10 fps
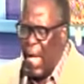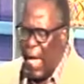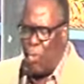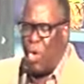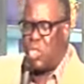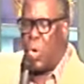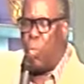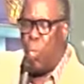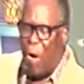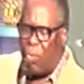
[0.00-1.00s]
I want
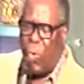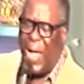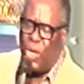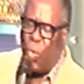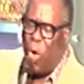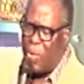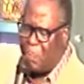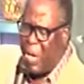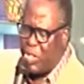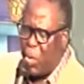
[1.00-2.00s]
to walk where you want
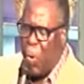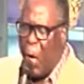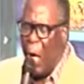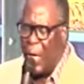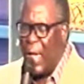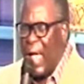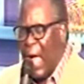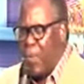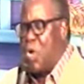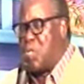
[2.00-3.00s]
me to walk.
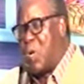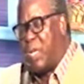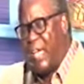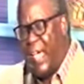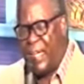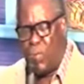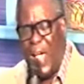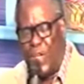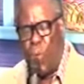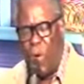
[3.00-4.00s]
I want to lead
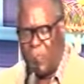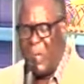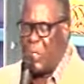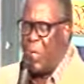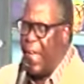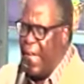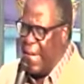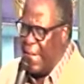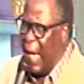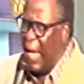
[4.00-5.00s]
where you want me to
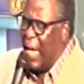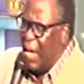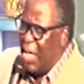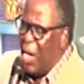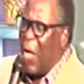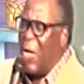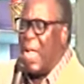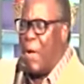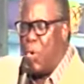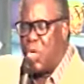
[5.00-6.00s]
lead. Lord,
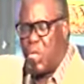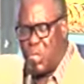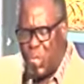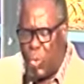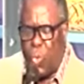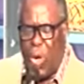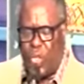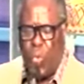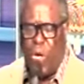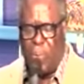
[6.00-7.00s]
I want to do what
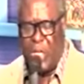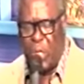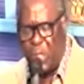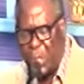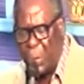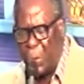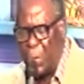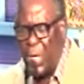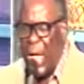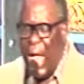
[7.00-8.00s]
you want me to do.
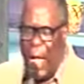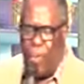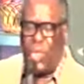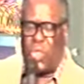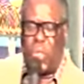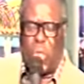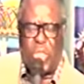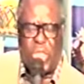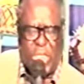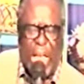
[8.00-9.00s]
I want you to
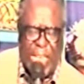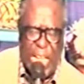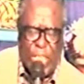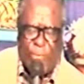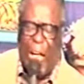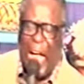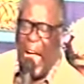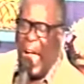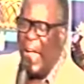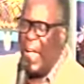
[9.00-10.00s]

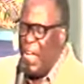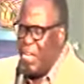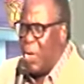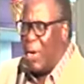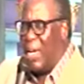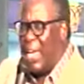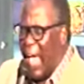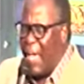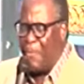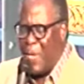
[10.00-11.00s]
satisfy your
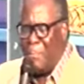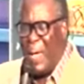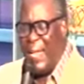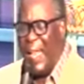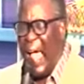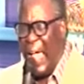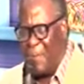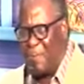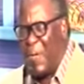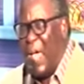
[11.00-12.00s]
life in my
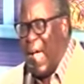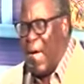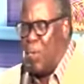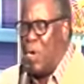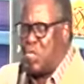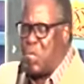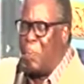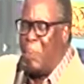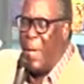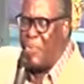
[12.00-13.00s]
life. I want to
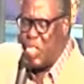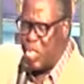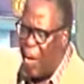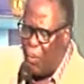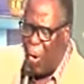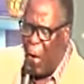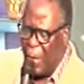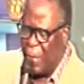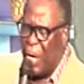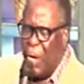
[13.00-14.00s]
be
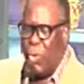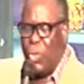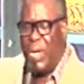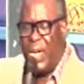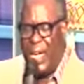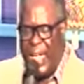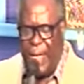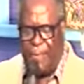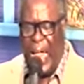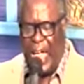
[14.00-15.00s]
someone who
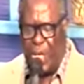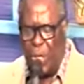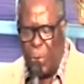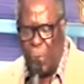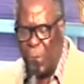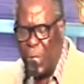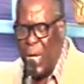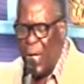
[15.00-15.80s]
live like you.